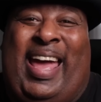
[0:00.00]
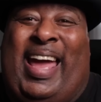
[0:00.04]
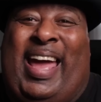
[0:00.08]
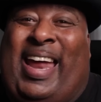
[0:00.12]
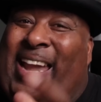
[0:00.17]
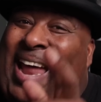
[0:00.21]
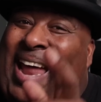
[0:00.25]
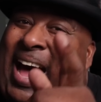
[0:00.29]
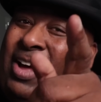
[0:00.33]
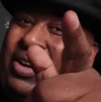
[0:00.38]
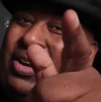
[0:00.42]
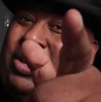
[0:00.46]

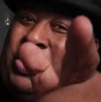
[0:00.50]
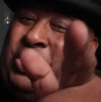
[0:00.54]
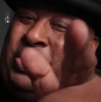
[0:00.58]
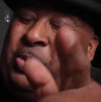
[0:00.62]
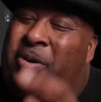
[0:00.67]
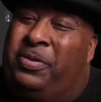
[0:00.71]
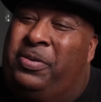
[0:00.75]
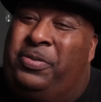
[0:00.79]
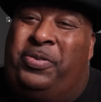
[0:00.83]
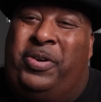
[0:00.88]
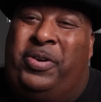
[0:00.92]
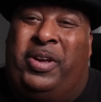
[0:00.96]
and I'll
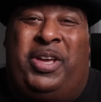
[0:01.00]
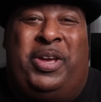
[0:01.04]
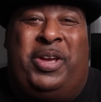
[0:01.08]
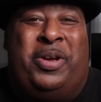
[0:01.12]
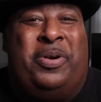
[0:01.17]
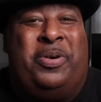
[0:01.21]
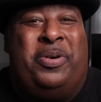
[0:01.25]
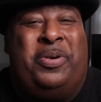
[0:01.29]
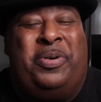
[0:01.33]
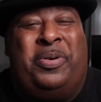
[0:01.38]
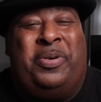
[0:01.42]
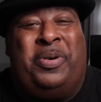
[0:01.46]
do it for
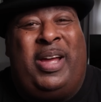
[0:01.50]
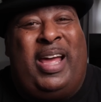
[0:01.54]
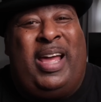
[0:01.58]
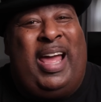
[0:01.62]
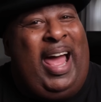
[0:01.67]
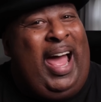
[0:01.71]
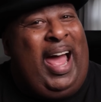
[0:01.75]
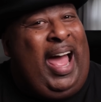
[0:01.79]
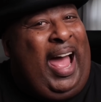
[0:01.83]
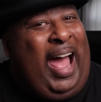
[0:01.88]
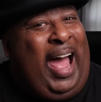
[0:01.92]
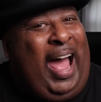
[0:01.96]
you.
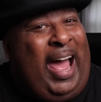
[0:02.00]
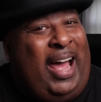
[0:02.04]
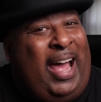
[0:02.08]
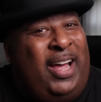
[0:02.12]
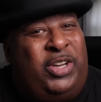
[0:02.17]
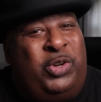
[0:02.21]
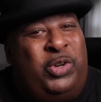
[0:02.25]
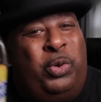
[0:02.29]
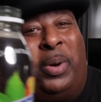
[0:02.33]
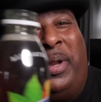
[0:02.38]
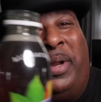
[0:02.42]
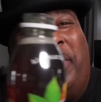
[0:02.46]

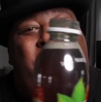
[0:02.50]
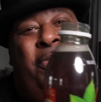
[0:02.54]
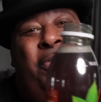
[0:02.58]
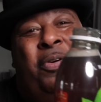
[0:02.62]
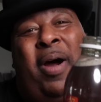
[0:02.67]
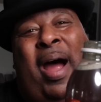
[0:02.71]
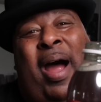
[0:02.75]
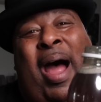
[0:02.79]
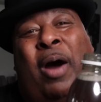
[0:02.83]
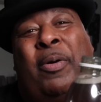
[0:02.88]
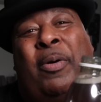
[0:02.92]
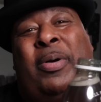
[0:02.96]

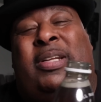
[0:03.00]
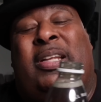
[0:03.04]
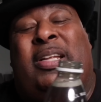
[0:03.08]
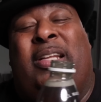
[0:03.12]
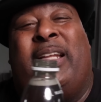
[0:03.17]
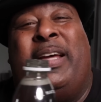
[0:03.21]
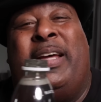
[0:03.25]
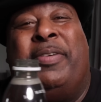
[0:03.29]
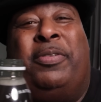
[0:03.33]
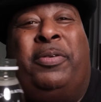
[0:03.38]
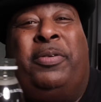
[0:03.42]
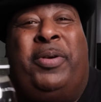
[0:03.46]
24-hour
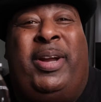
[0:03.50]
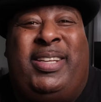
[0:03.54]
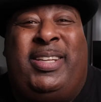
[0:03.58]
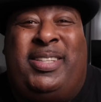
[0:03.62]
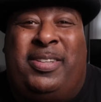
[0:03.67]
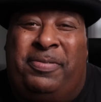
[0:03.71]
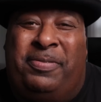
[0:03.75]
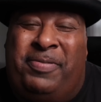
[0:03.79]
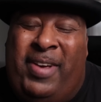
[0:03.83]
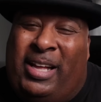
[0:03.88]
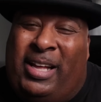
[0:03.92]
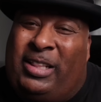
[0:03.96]
delivery
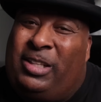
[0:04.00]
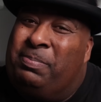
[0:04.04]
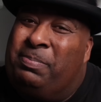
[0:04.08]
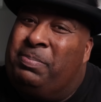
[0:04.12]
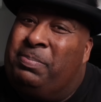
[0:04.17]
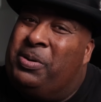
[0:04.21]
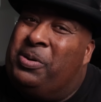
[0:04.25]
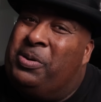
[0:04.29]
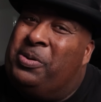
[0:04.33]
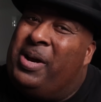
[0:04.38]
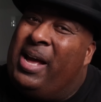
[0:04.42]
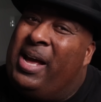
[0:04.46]
is
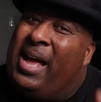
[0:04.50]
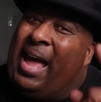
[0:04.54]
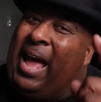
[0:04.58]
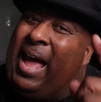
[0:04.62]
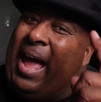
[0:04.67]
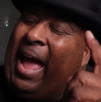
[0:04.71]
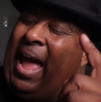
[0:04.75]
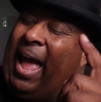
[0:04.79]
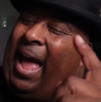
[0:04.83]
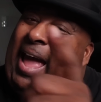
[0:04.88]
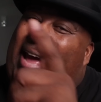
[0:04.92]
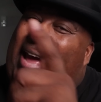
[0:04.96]
available,
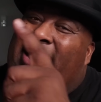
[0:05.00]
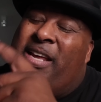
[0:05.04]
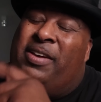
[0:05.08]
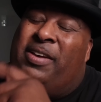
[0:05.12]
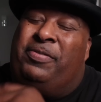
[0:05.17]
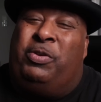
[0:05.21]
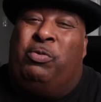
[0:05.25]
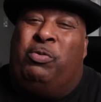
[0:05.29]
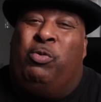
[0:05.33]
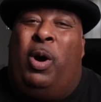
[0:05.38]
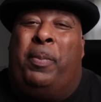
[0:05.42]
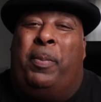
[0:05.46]
and
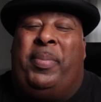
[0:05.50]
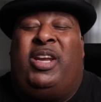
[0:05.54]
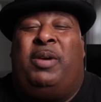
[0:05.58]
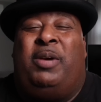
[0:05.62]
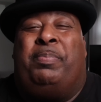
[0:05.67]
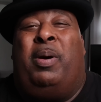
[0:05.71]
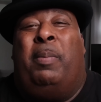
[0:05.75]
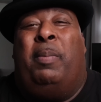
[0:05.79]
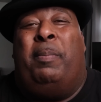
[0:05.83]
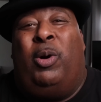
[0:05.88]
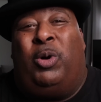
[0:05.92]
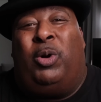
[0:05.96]
if you want me to
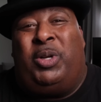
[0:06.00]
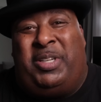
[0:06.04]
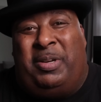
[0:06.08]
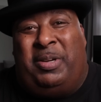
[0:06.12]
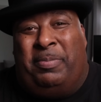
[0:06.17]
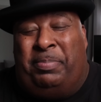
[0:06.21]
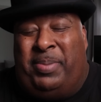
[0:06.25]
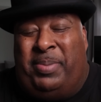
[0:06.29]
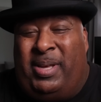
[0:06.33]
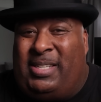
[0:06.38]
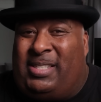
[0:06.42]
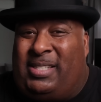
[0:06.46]
promote
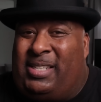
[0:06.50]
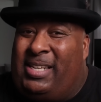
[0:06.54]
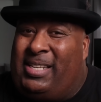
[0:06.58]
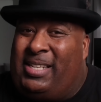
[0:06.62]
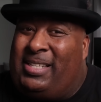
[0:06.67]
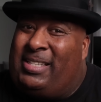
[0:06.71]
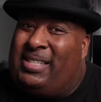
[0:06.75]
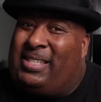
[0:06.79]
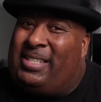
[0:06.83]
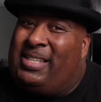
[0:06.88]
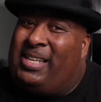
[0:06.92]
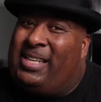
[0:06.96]
your
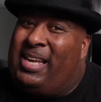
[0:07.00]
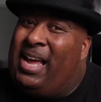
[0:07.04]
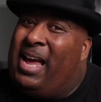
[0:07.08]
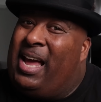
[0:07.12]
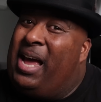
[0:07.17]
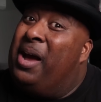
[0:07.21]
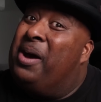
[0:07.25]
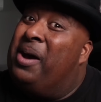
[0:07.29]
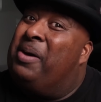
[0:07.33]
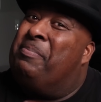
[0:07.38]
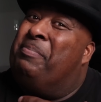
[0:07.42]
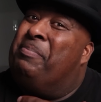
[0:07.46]
business,
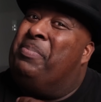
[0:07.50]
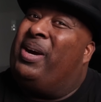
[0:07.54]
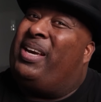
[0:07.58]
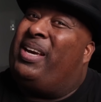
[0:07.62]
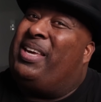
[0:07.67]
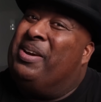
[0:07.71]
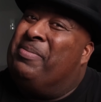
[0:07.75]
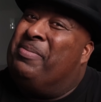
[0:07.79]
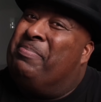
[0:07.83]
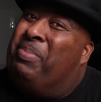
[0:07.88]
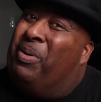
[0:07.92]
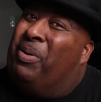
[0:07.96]

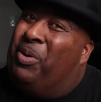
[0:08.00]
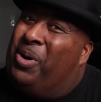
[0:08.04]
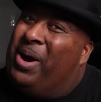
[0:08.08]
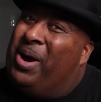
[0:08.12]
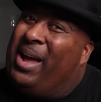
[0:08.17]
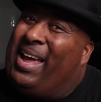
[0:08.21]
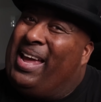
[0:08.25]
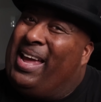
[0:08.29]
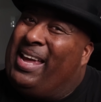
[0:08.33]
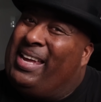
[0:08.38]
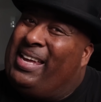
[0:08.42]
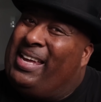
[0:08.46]
book your boy.
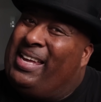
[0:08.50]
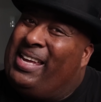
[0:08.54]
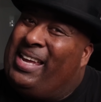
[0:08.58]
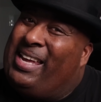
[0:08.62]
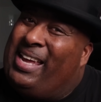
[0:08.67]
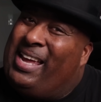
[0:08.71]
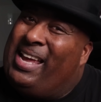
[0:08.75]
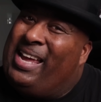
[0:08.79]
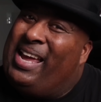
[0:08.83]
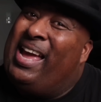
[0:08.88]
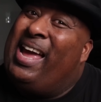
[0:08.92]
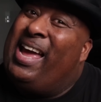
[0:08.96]

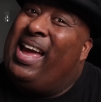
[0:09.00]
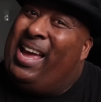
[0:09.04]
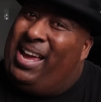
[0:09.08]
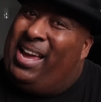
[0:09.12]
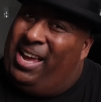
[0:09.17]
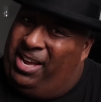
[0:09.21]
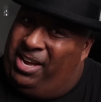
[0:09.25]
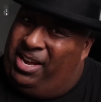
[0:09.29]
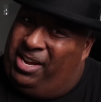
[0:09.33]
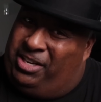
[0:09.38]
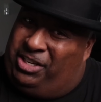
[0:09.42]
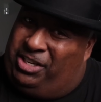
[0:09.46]

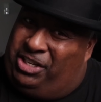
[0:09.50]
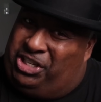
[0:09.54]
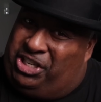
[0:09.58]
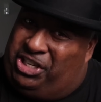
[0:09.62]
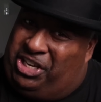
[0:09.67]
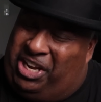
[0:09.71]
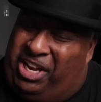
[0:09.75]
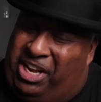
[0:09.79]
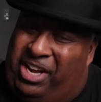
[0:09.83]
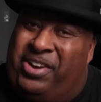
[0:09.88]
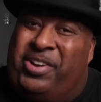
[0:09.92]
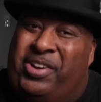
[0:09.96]

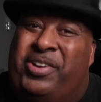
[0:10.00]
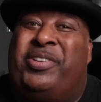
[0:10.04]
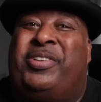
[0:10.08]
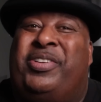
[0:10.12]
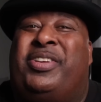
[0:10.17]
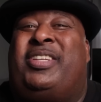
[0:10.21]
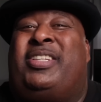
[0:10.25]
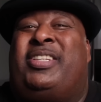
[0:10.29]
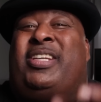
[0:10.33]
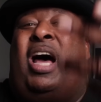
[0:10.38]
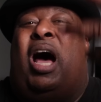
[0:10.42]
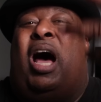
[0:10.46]
Cheers.